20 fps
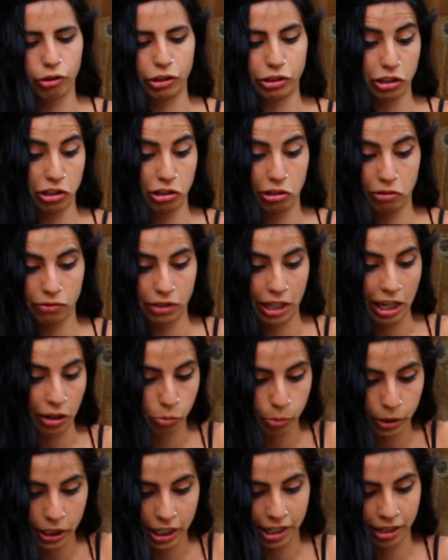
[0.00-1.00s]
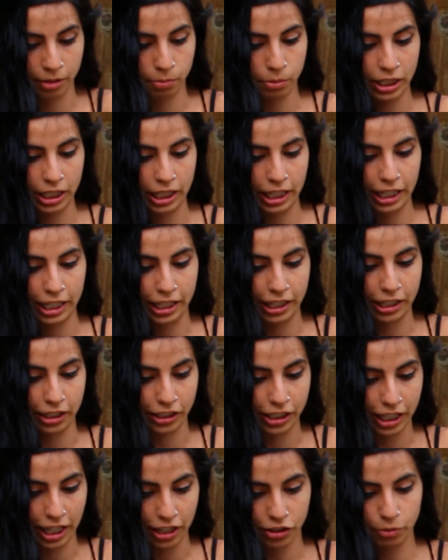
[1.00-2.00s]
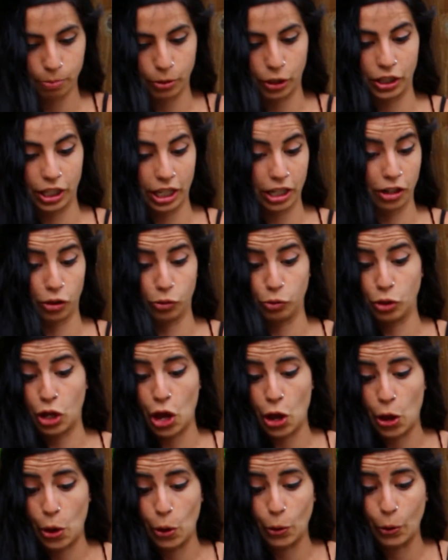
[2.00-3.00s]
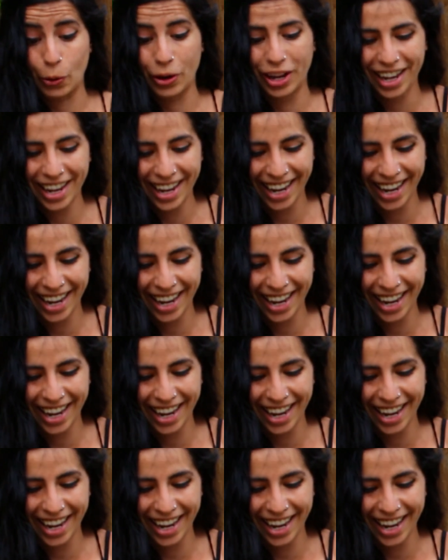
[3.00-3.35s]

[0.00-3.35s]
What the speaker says: I don't know if that'll be happening. I guess by then I'll know